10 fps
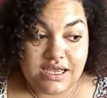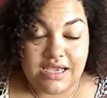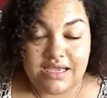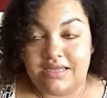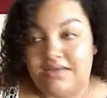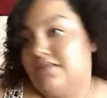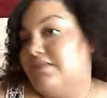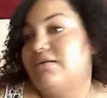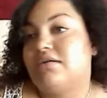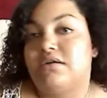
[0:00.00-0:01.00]
and
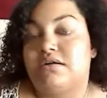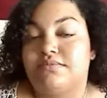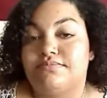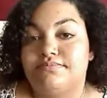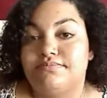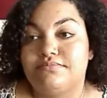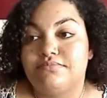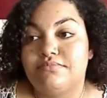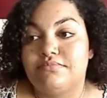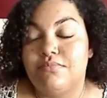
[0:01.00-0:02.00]

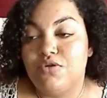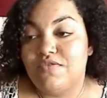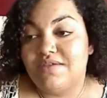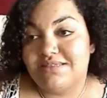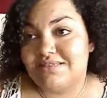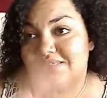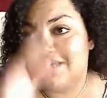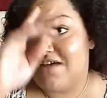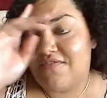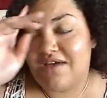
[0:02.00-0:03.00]
movies and
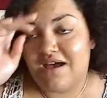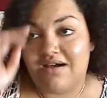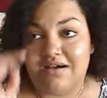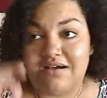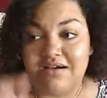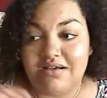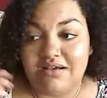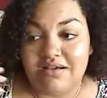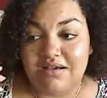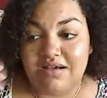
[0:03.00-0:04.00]
stuff.
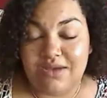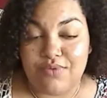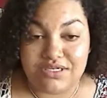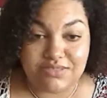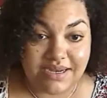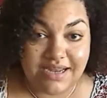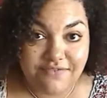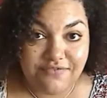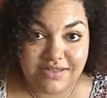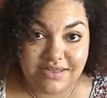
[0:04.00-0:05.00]
I watch my
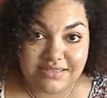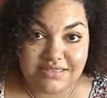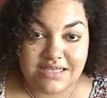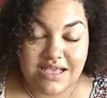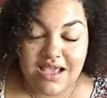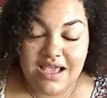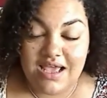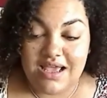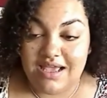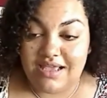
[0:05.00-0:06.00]
Netflix,
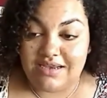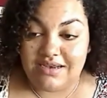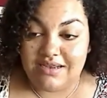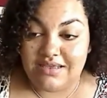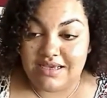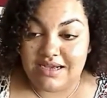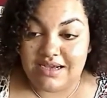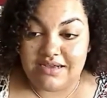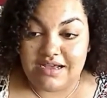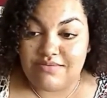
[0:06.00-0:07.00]
and
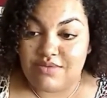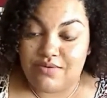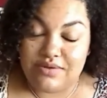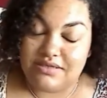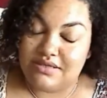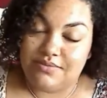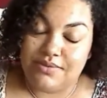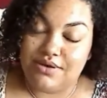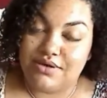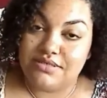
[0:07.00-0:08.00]
yeah, I'm always on the
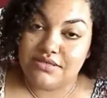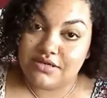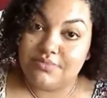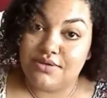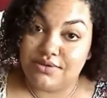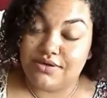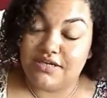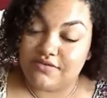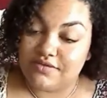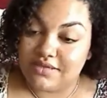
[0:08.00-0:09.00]
computer. So computer,
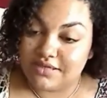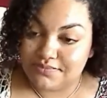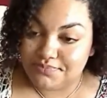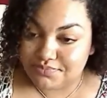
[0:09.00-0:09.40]
definitely.